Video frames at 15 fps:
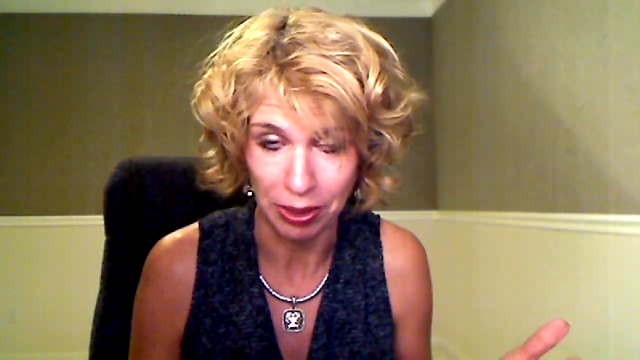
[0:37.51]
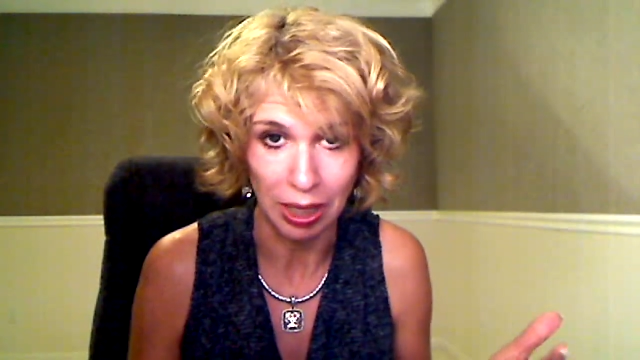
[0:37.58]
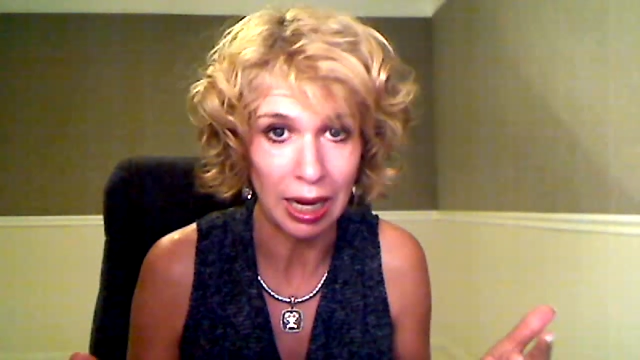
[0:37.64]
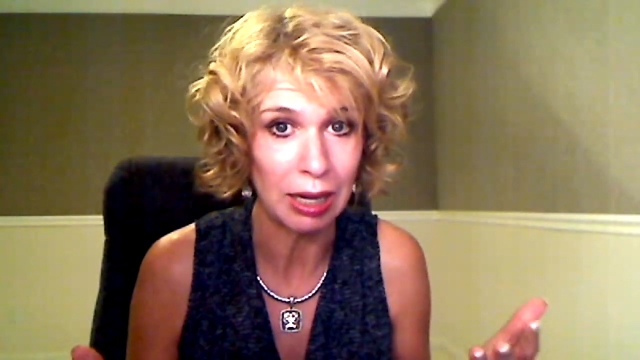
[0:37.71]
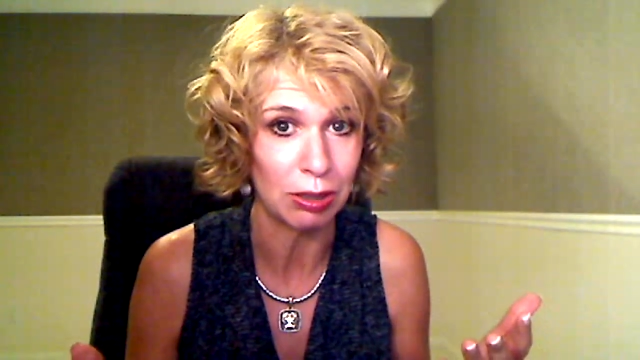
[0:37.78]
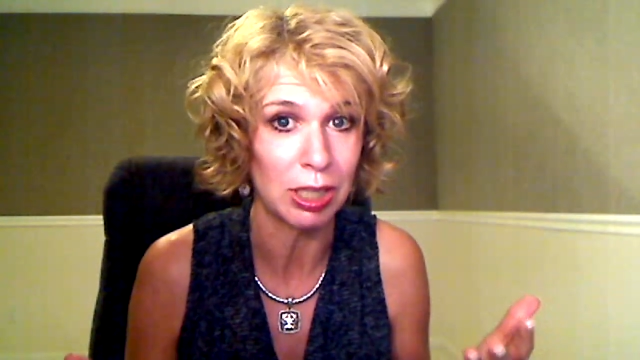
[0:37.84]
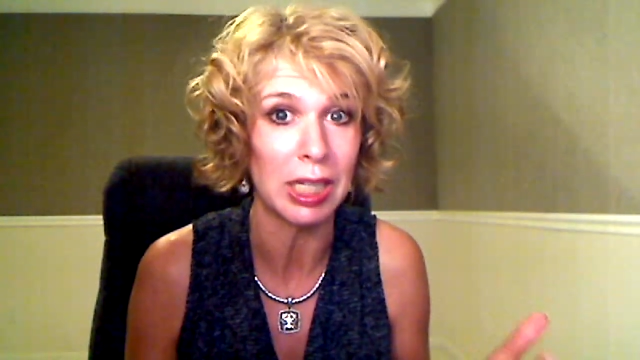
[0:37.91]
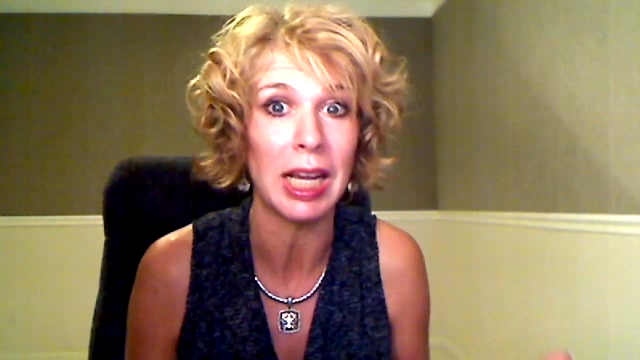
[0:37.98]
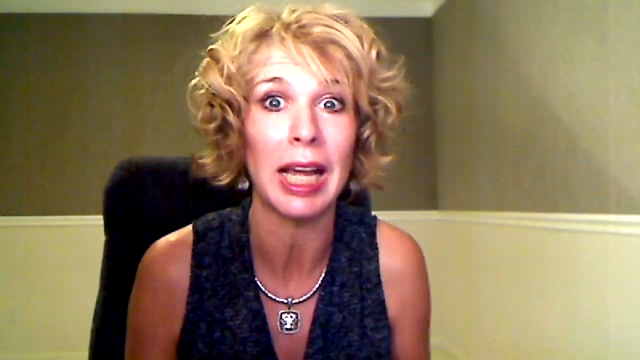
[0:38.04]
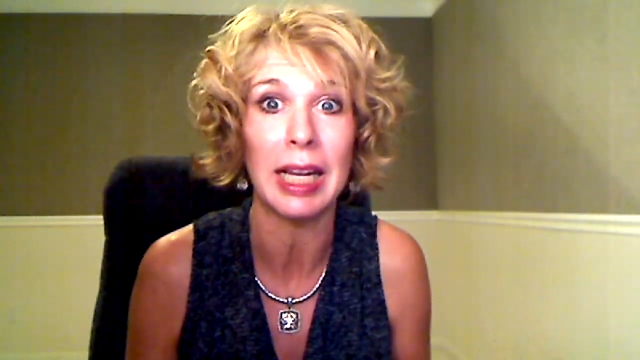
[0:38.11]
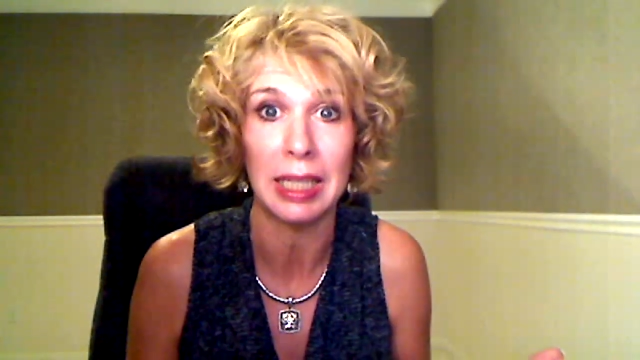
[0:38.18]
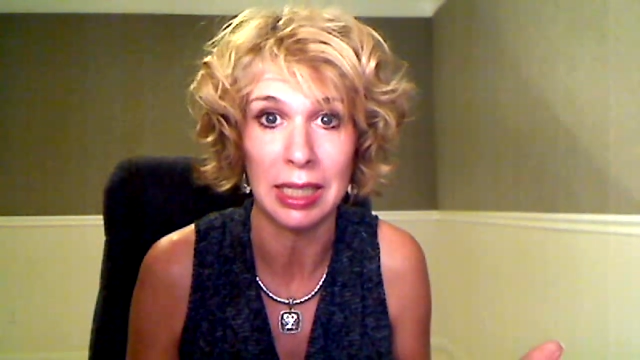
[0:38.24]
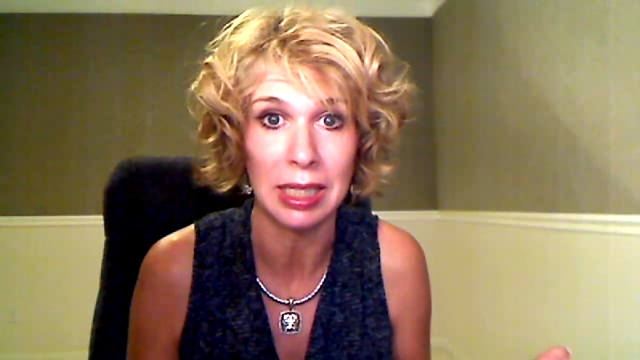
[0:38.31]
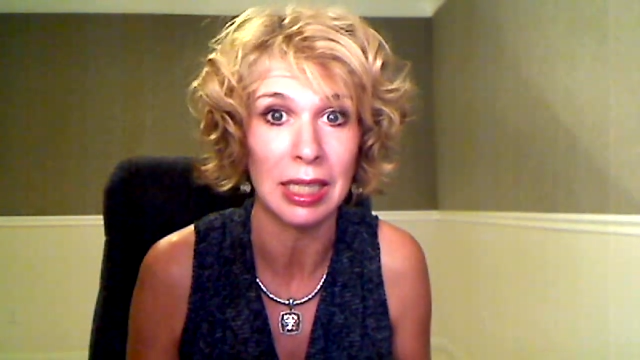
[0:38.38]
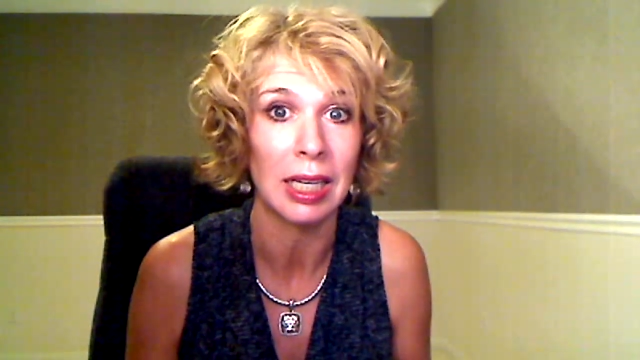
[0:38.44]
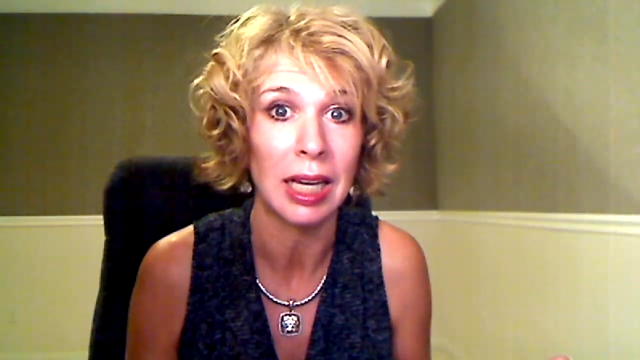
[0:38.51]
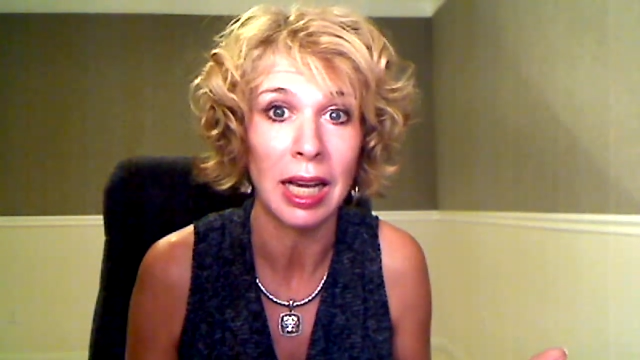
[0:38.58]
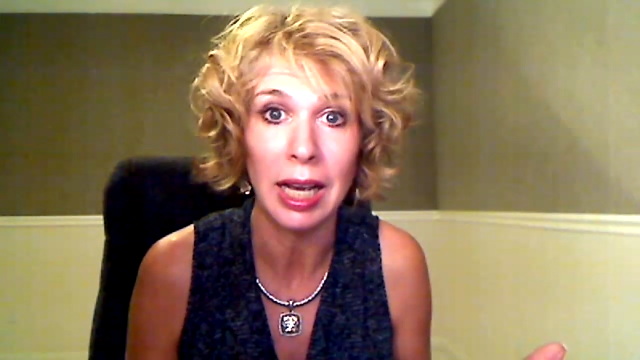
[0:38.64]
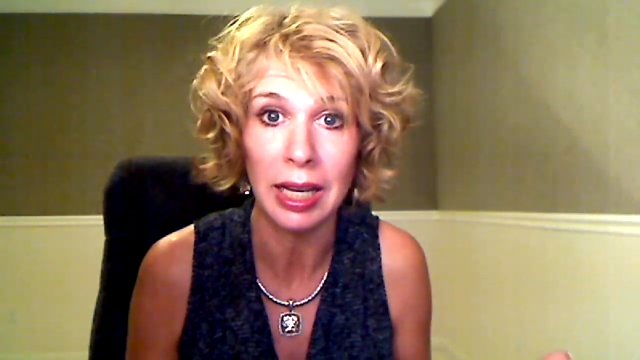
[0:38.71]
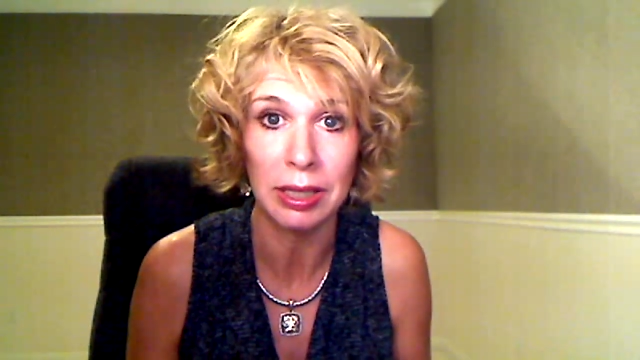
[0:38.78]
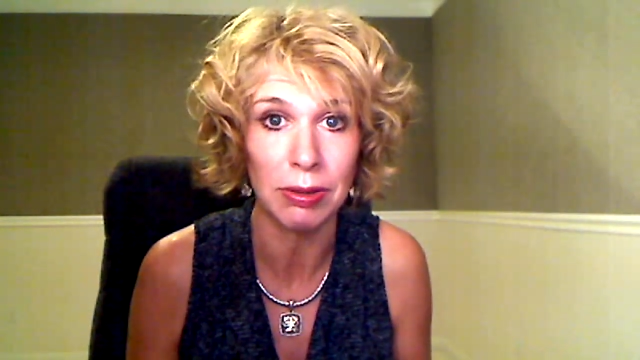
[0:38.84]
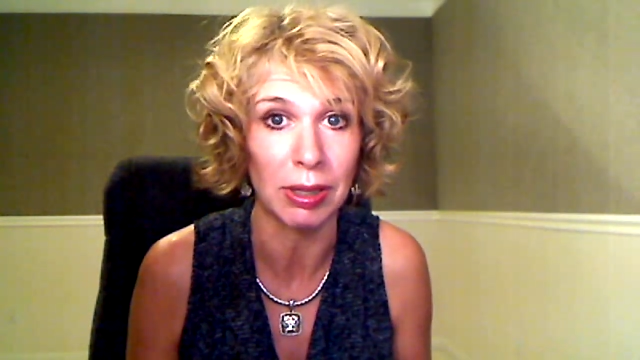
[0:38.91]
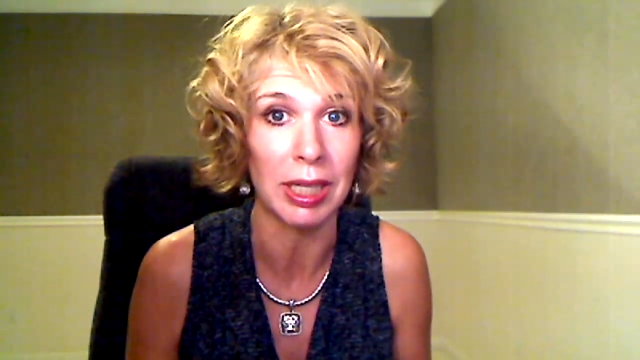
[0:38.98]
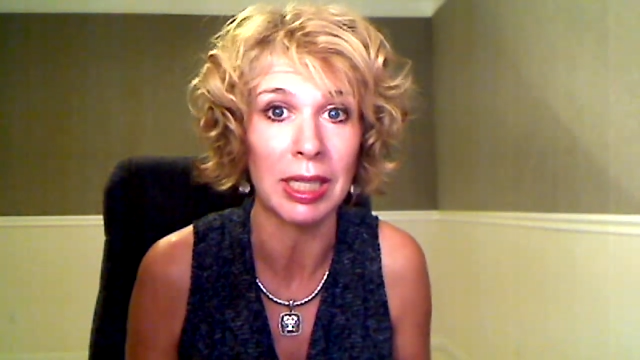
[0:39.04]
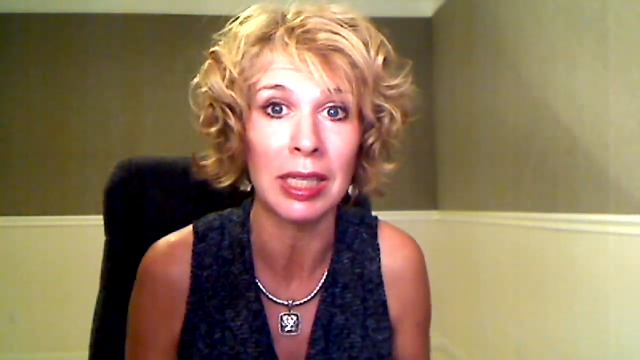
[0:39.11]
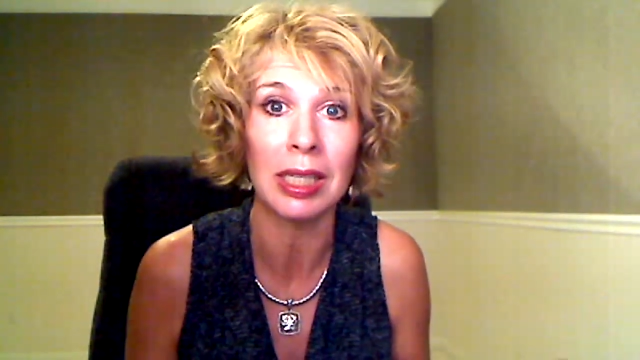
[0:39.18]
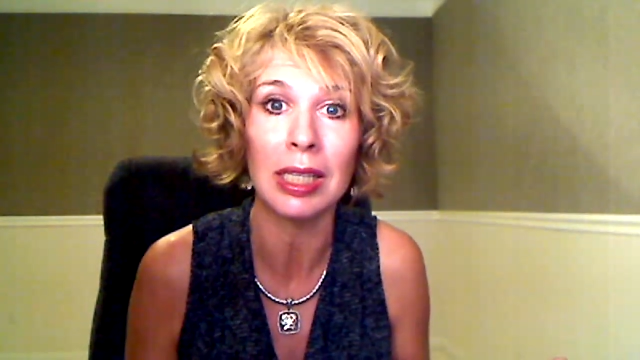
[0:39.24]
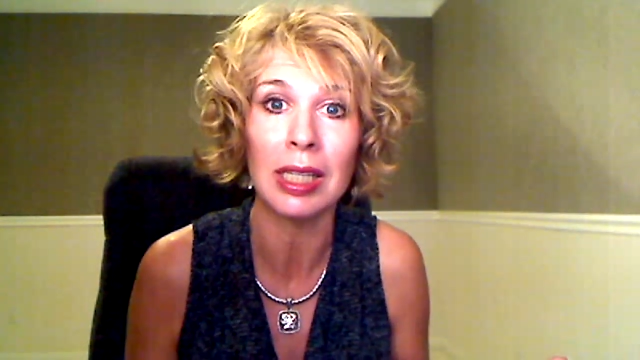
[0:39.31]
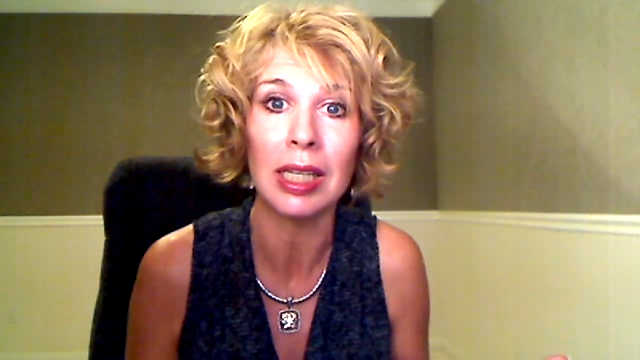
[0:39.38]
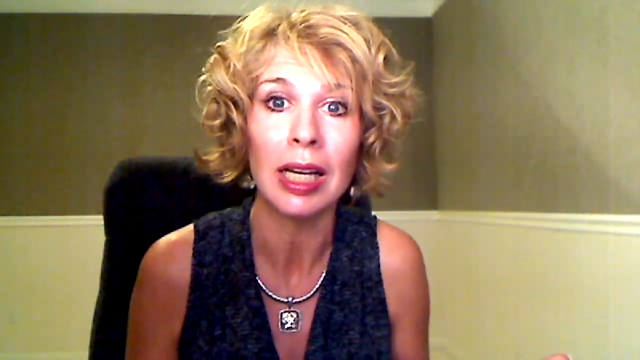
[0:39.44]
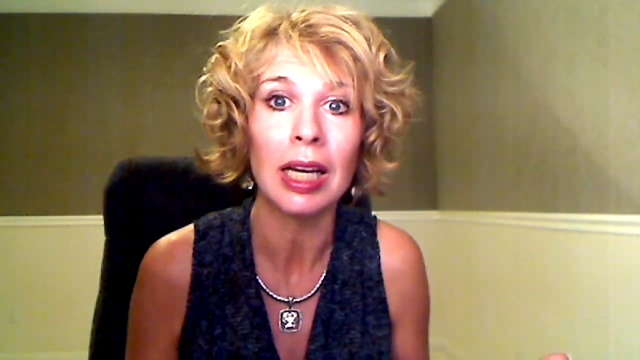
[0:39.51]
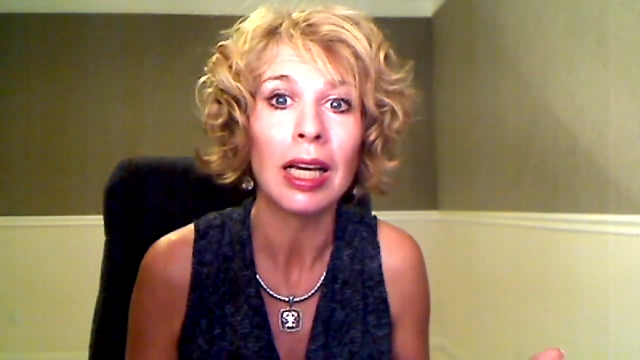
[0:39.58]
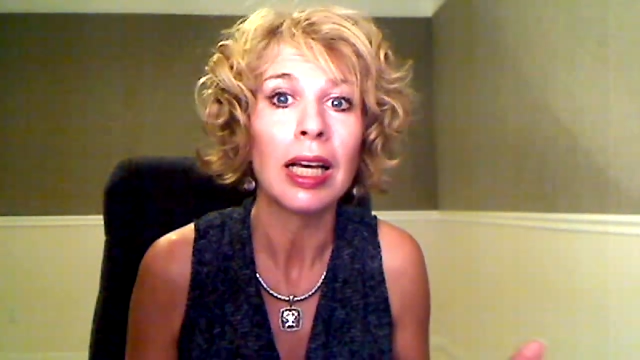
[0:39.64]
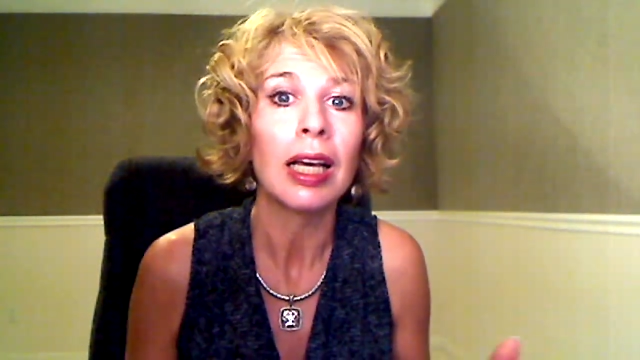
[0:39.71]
how she hates hydrangeas.